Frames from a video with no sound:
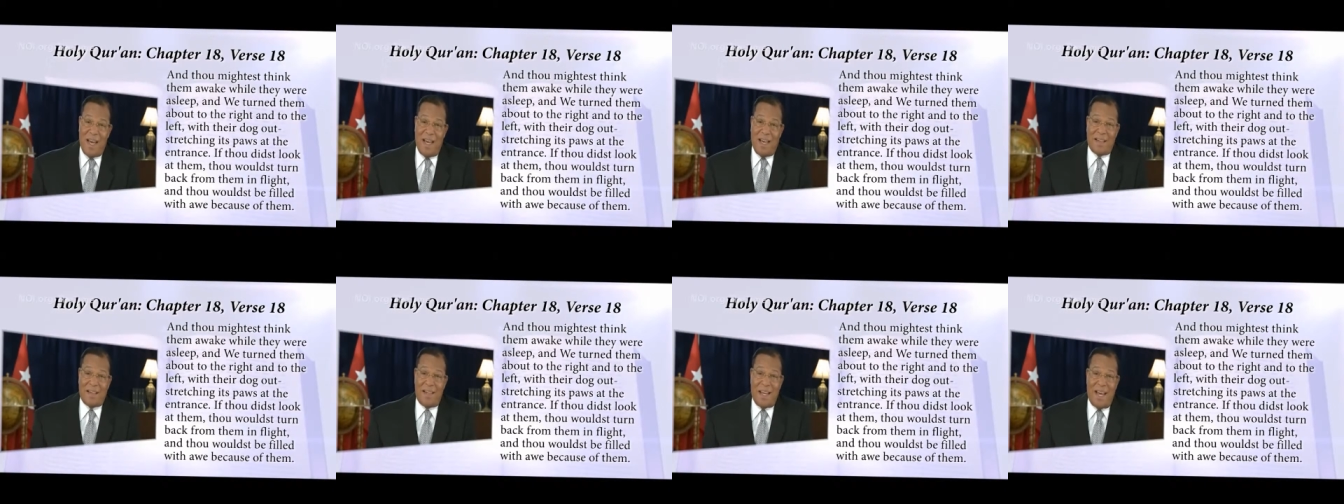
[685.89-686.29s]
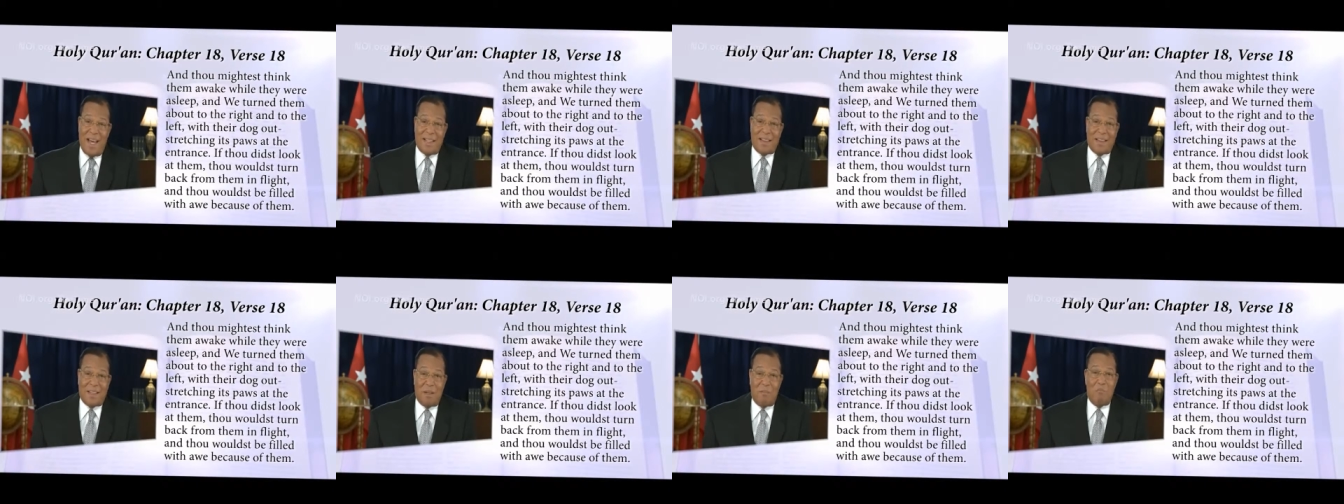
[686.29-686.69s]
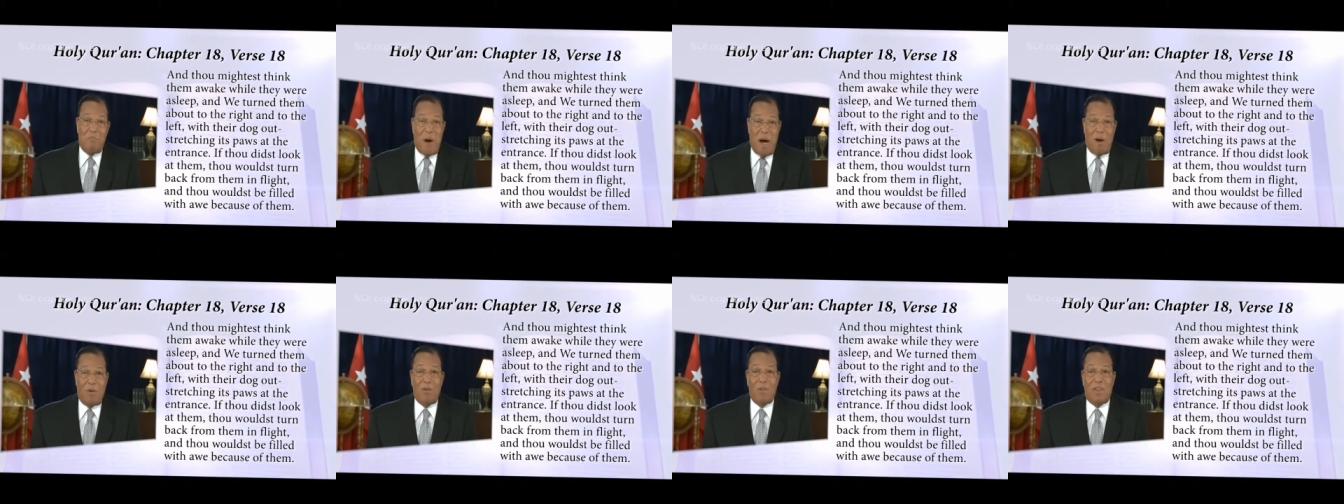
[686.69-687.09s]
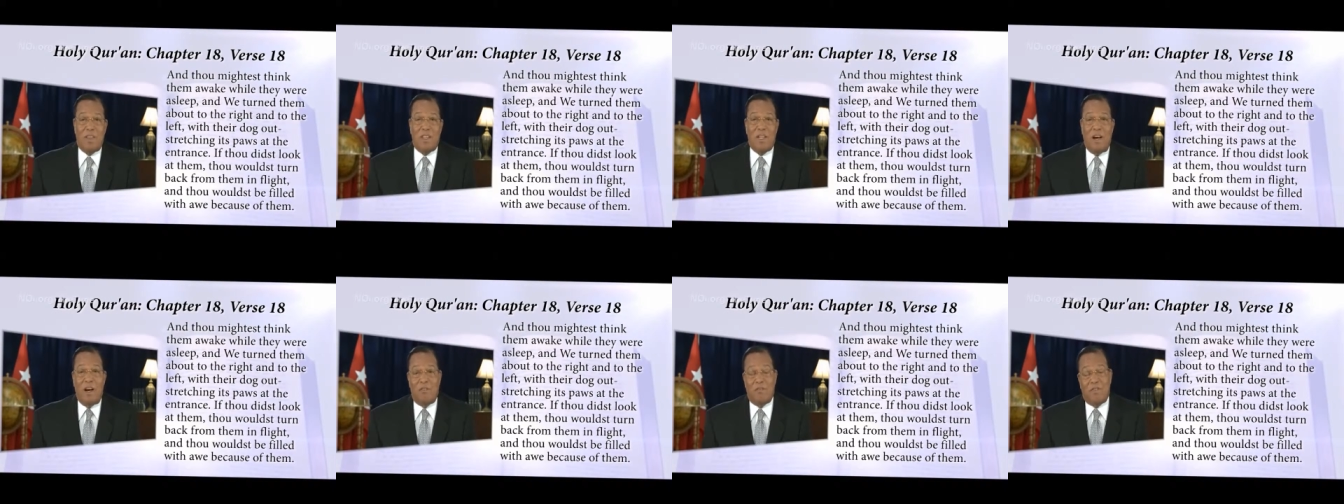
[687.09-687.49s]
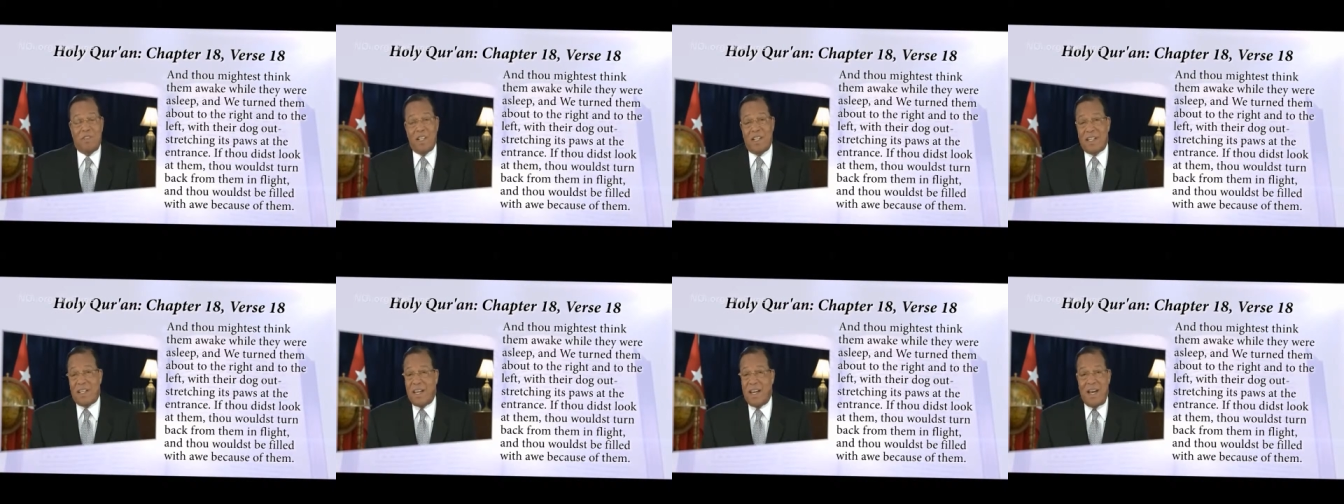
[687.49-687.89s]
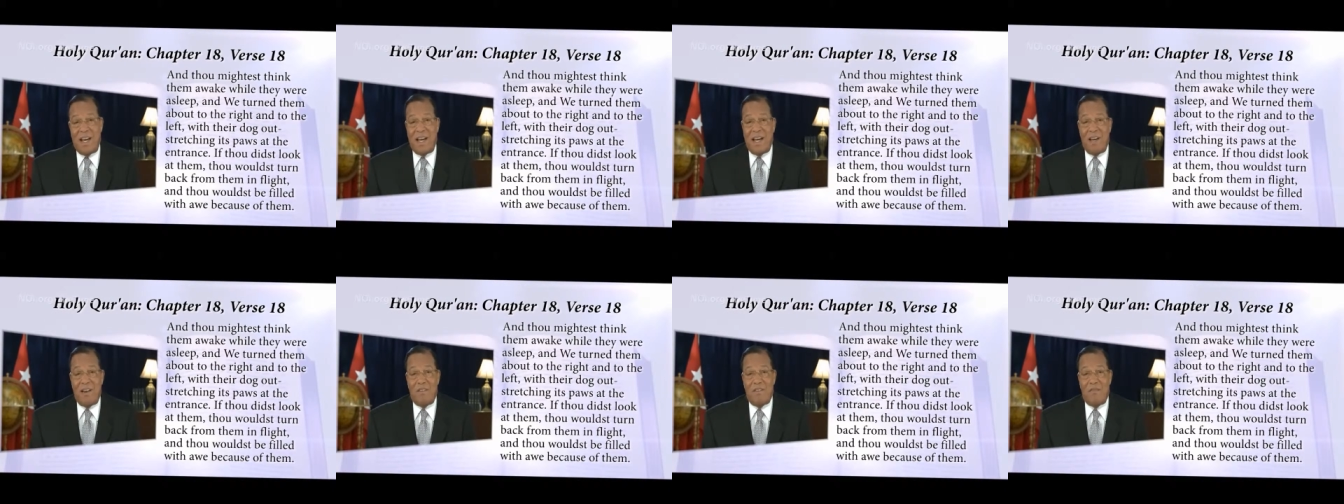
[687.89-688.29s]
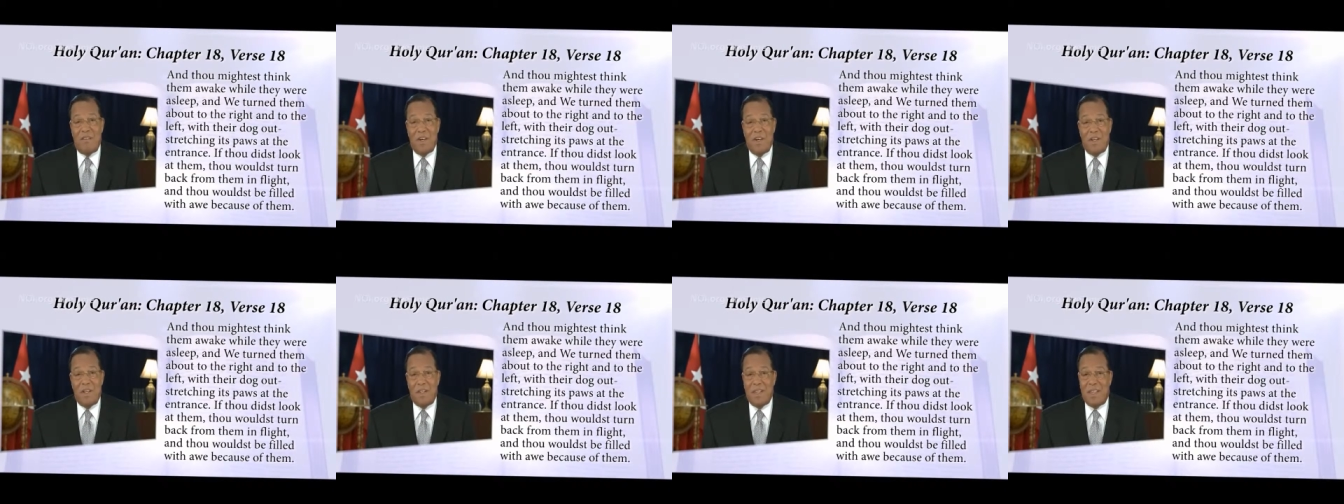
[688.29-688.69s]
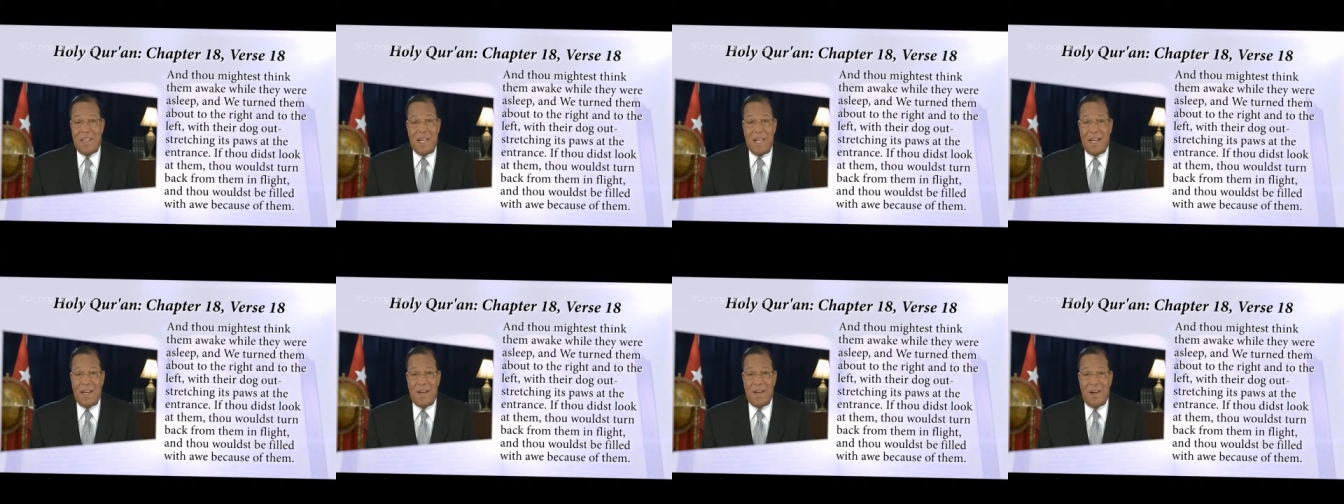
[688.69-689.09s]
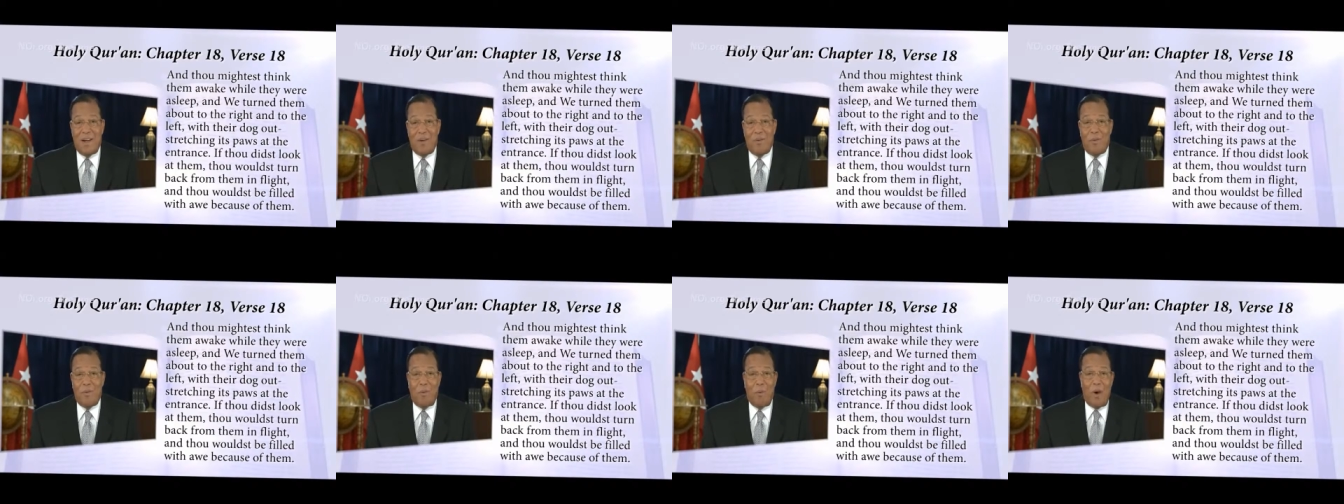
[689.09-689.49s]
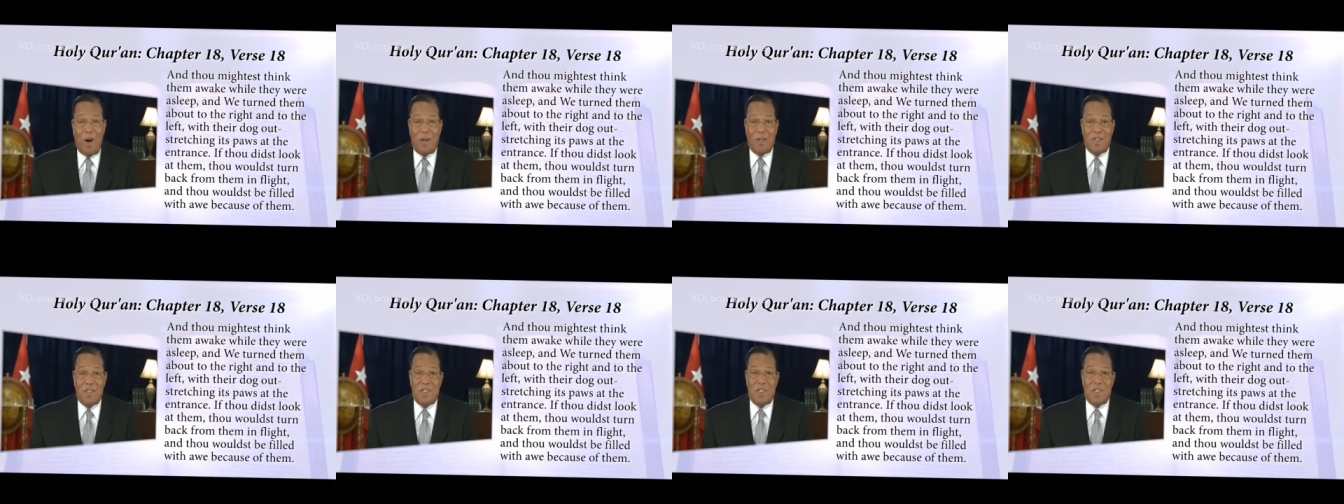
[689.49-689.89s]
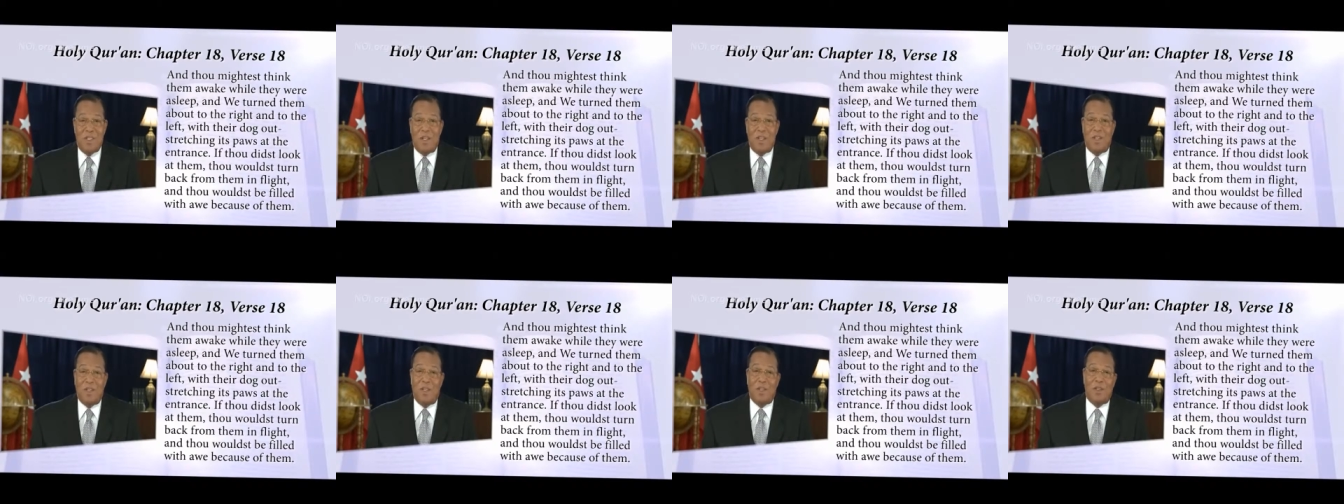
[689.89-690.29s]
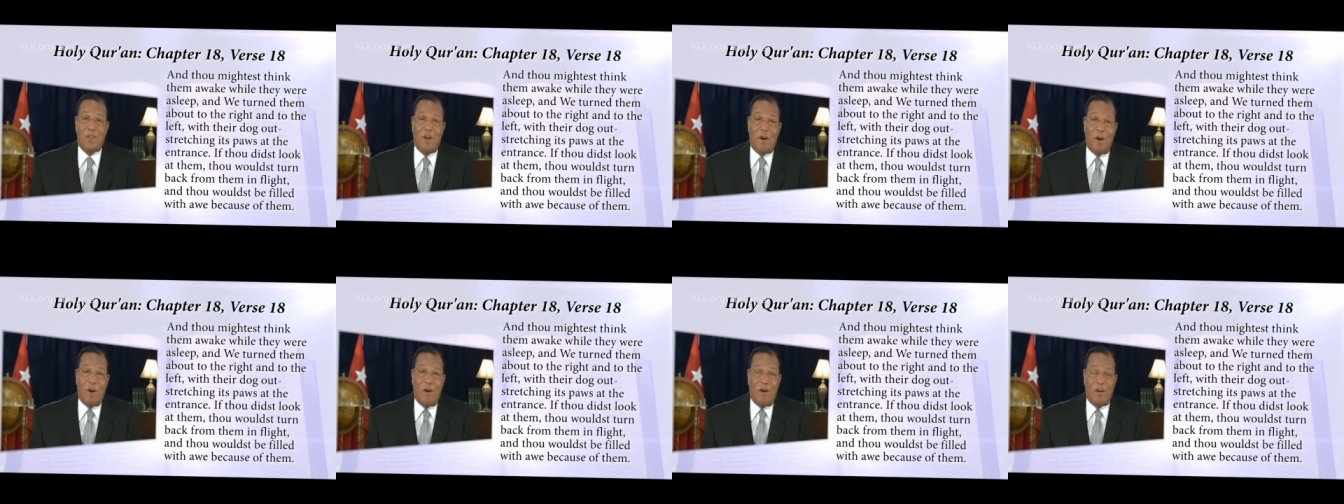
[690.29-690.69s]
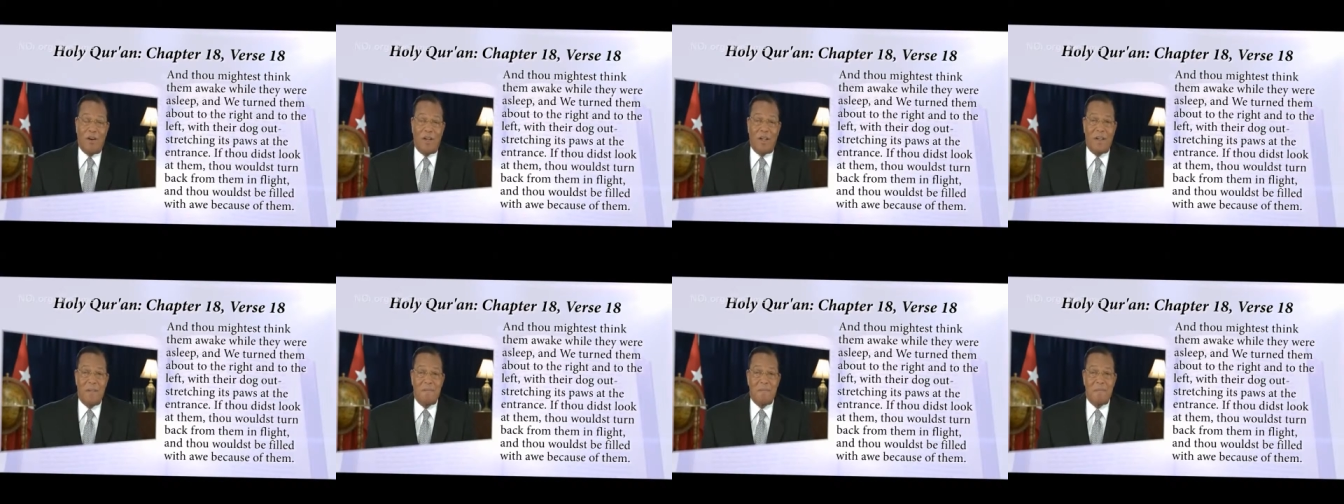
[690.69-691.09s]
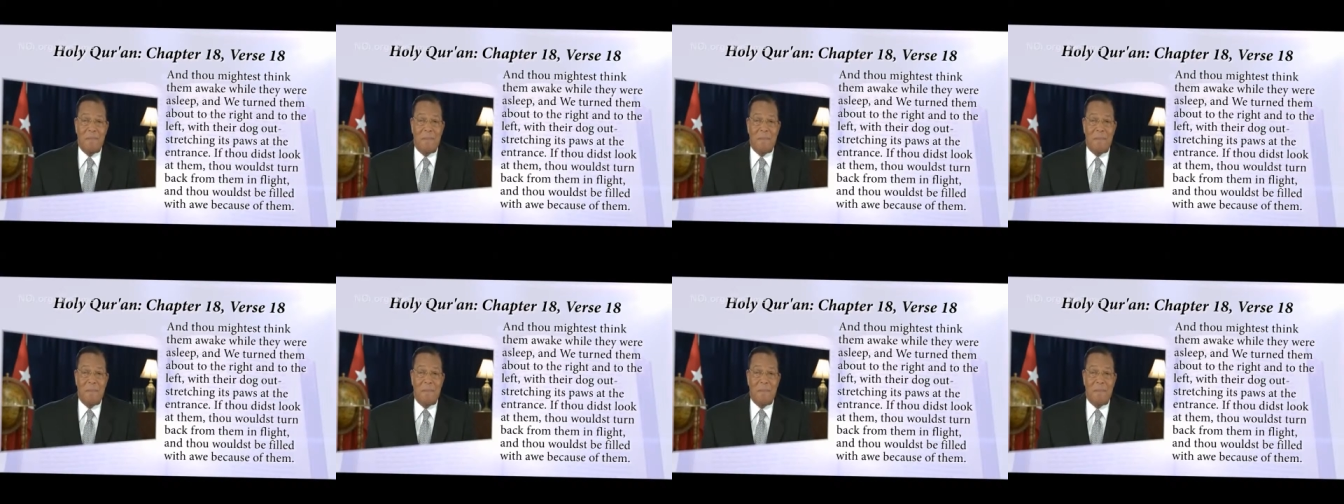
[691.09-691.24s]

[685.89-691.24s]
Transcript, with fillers: And at the mouth of the cave, there was the dog.